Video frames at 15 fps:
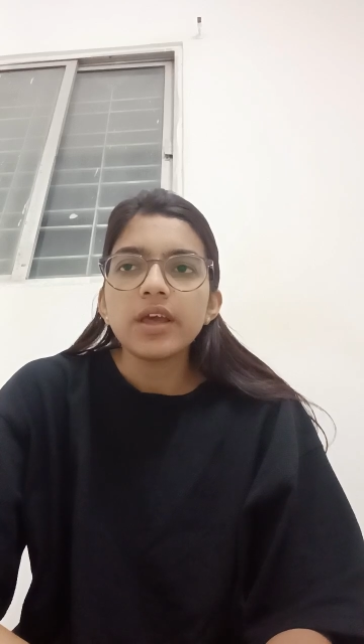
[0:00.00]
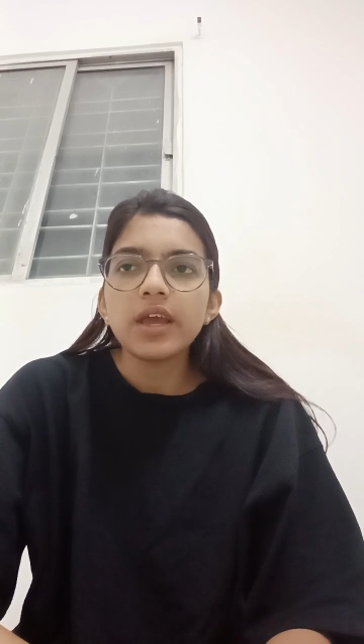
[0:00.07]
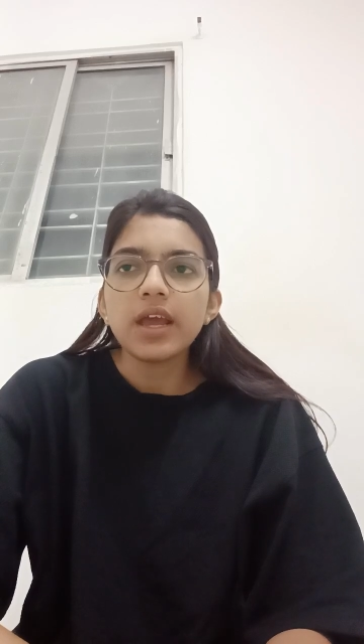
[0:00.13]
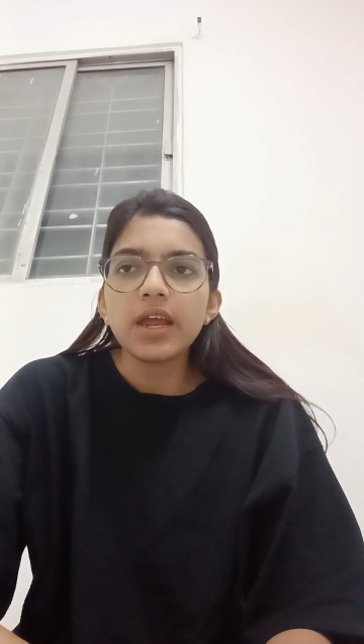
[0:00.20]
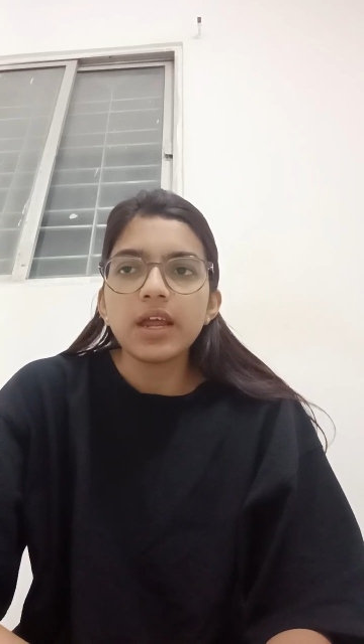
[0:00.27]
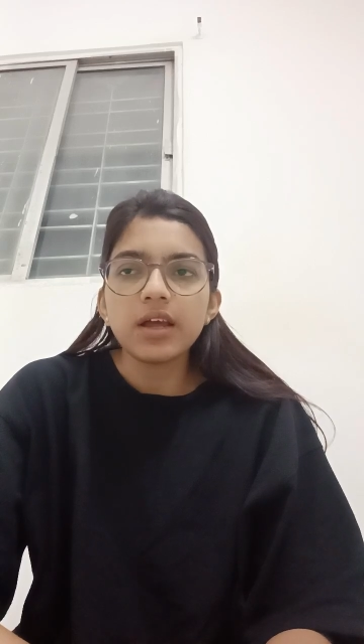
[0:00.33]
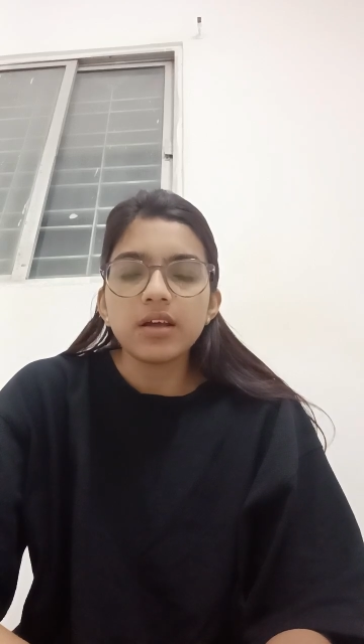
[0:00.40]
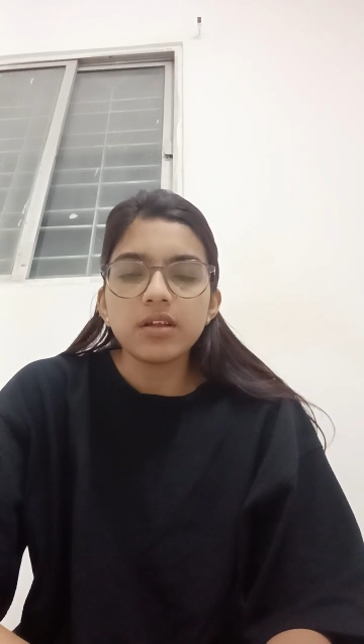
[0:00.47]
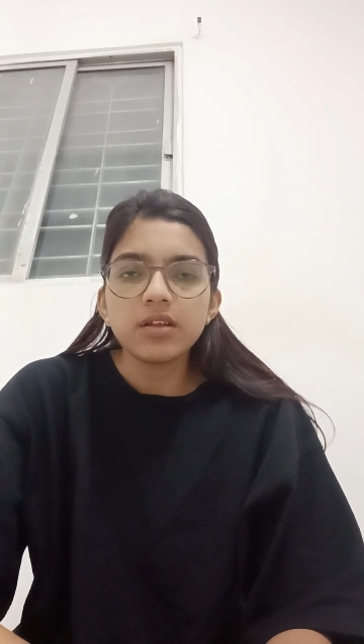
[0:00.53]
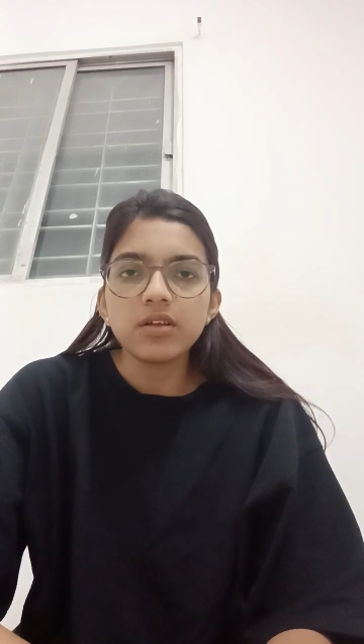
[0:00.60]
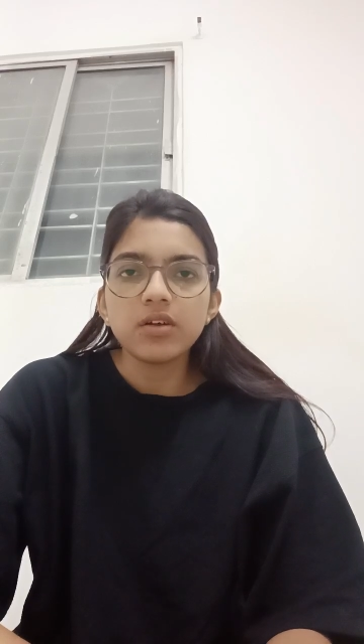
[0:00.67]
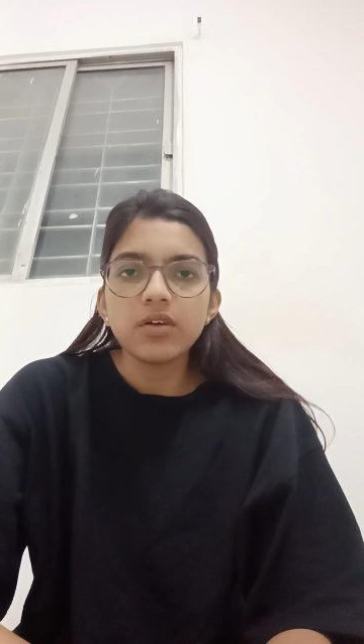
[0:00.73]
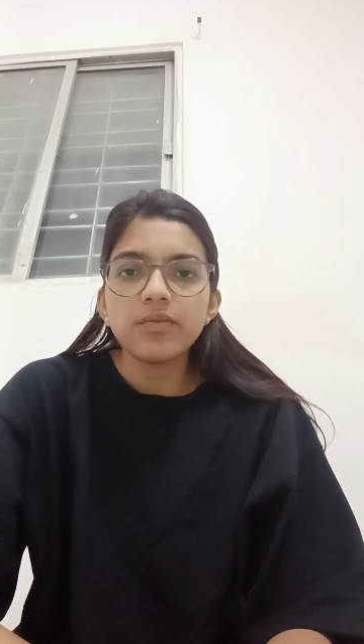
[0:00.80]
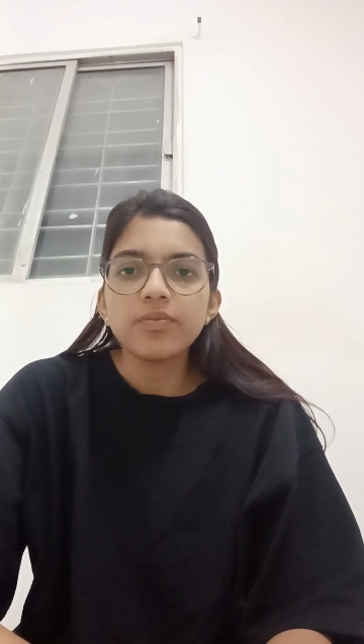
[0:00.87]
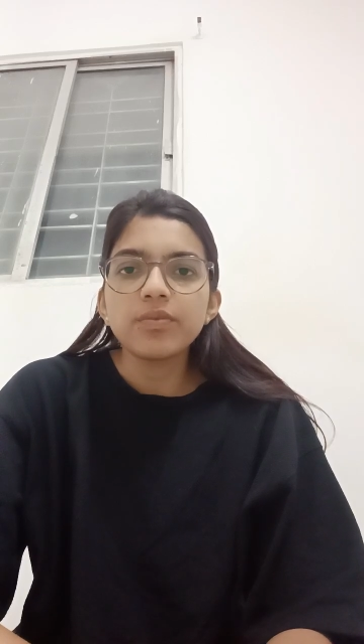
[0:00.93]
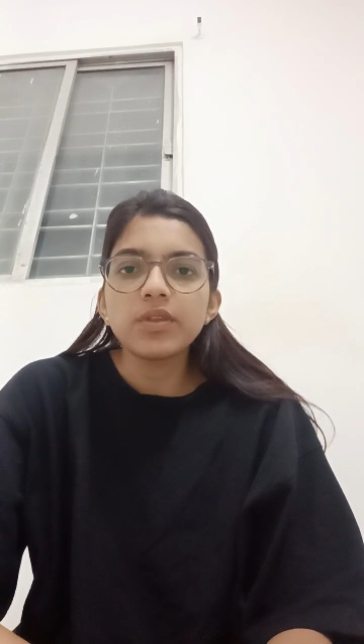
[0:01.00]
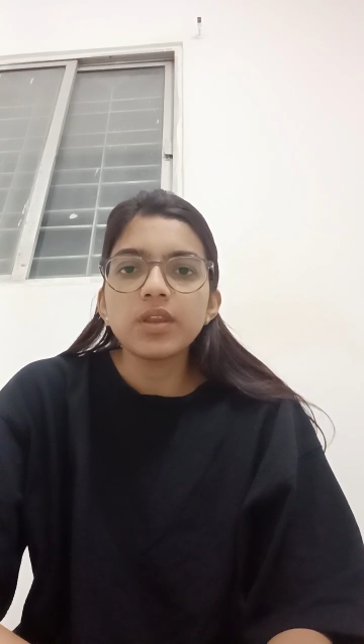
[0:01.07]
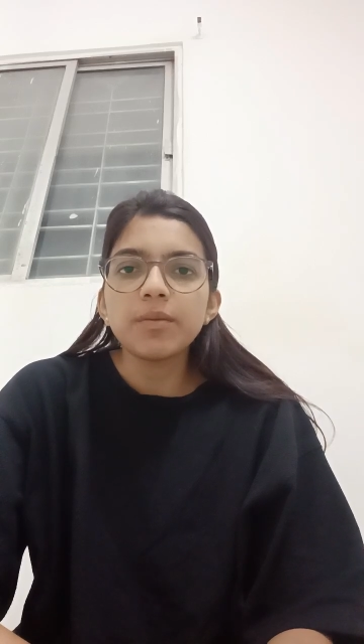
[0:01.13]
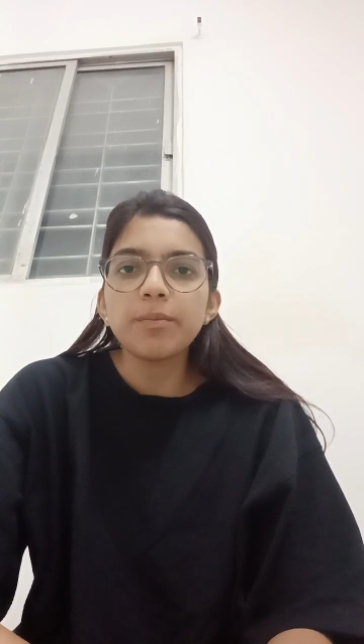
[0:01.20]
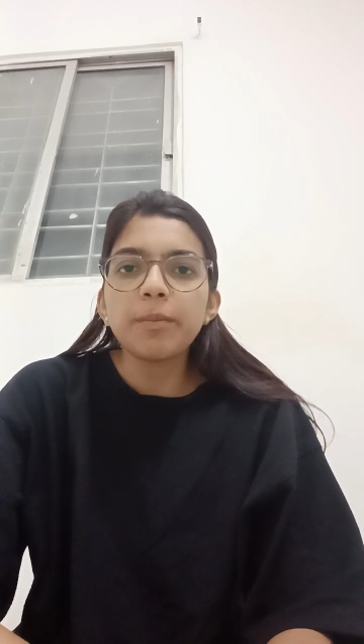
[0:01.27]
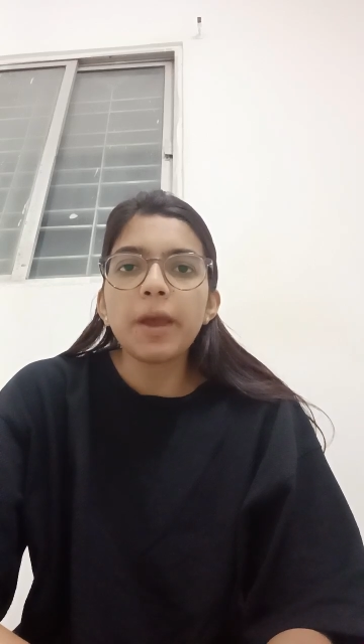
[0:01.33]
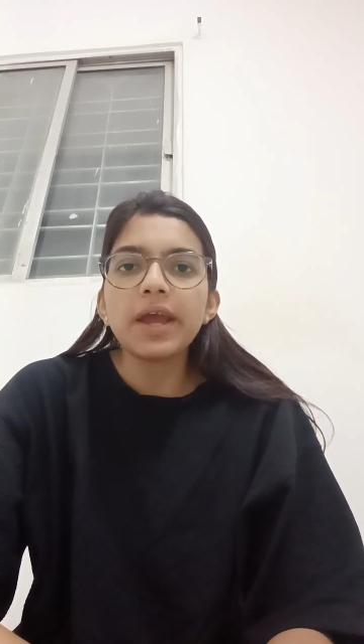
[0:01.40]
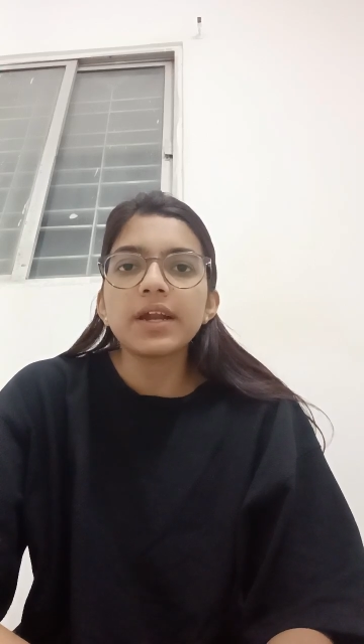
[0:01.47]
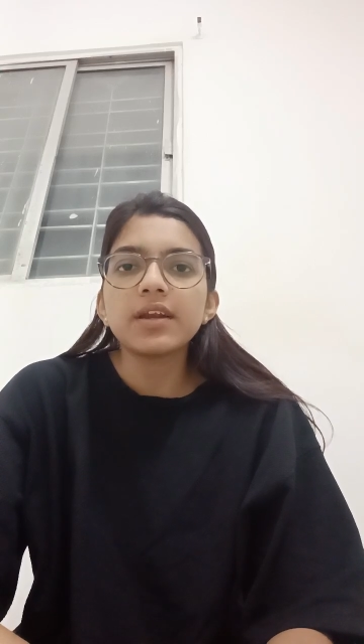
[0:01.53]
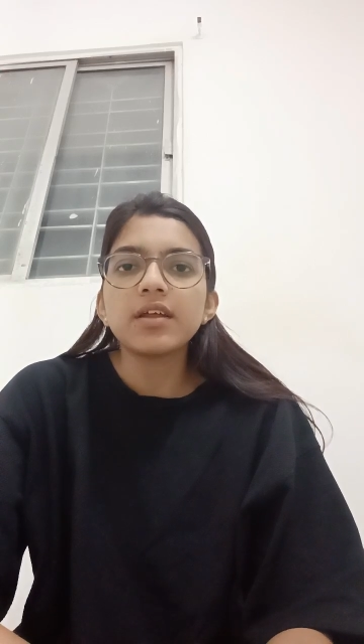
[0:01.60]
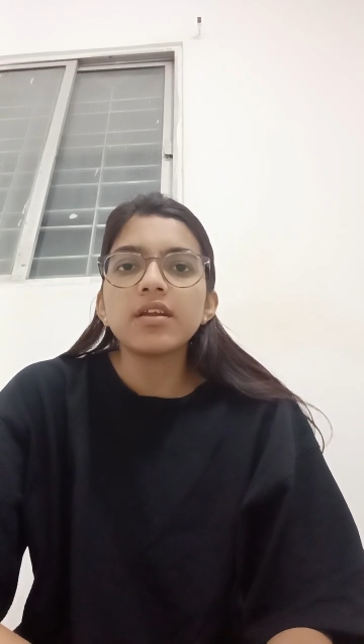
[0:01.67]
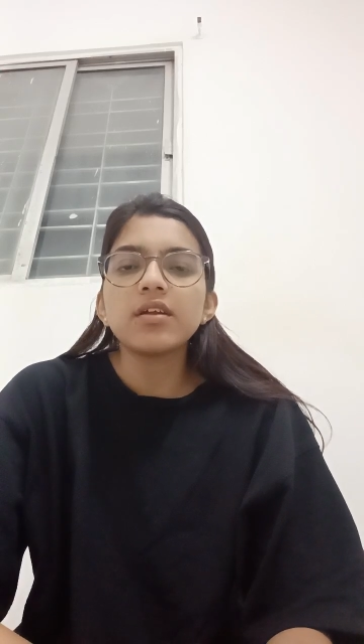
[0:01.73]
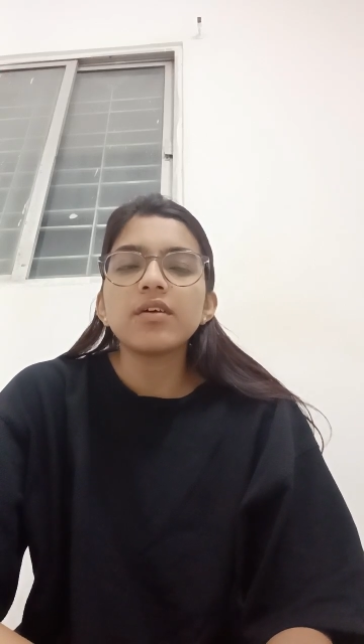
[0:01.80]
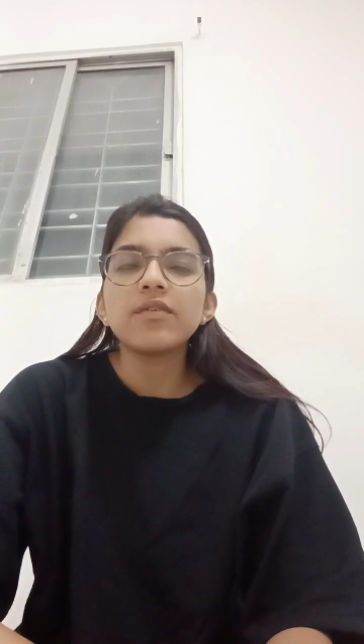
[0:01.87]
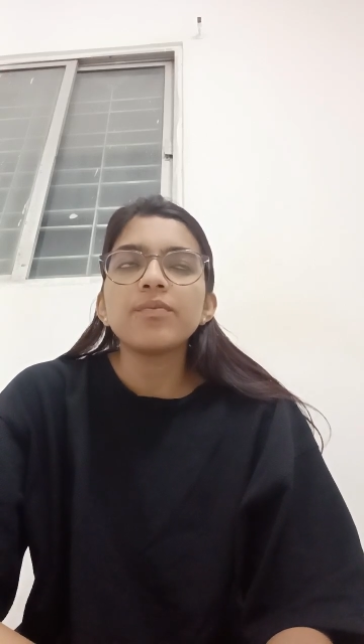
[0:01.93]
the factor